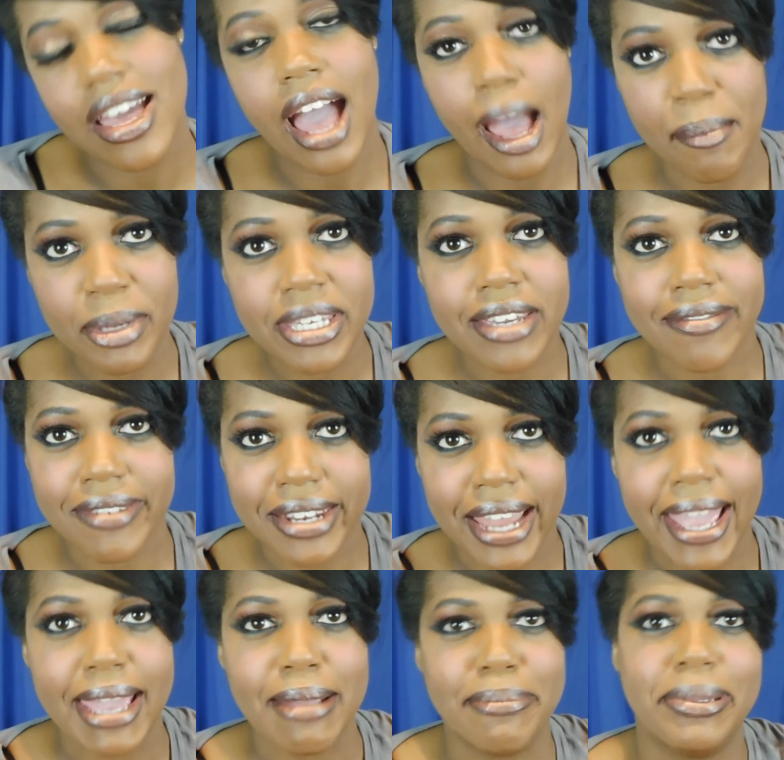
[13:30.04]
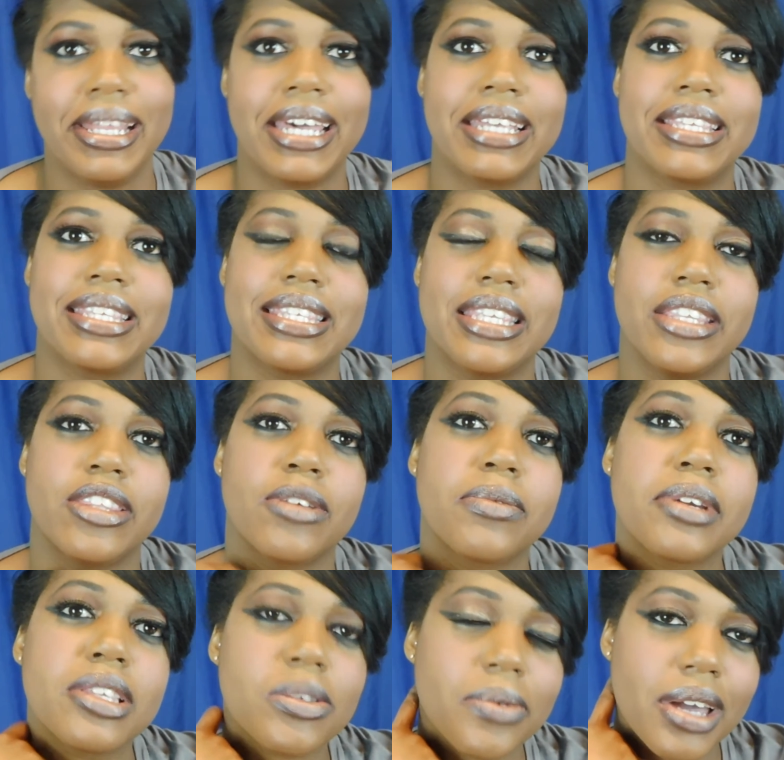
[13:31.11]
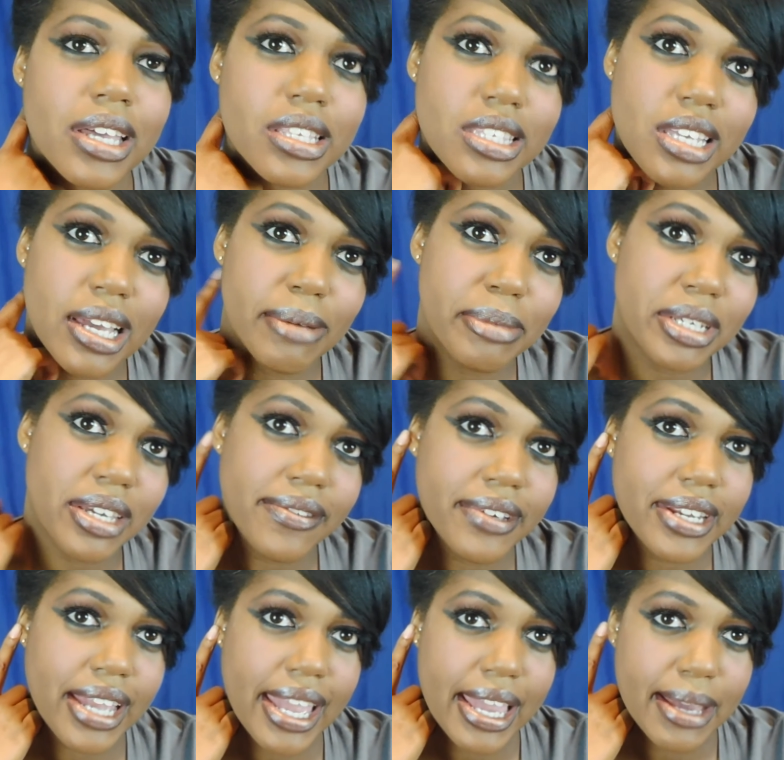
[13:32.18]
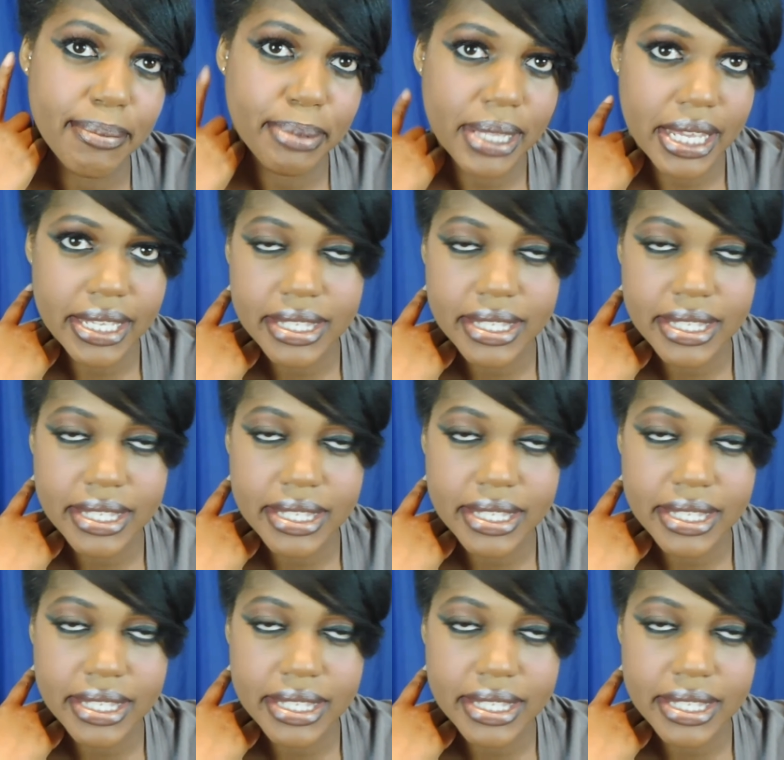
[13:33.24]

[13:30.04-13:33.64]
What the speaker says: I'm gonna give it an A+. The reason why I say I'm gonna give it an A+,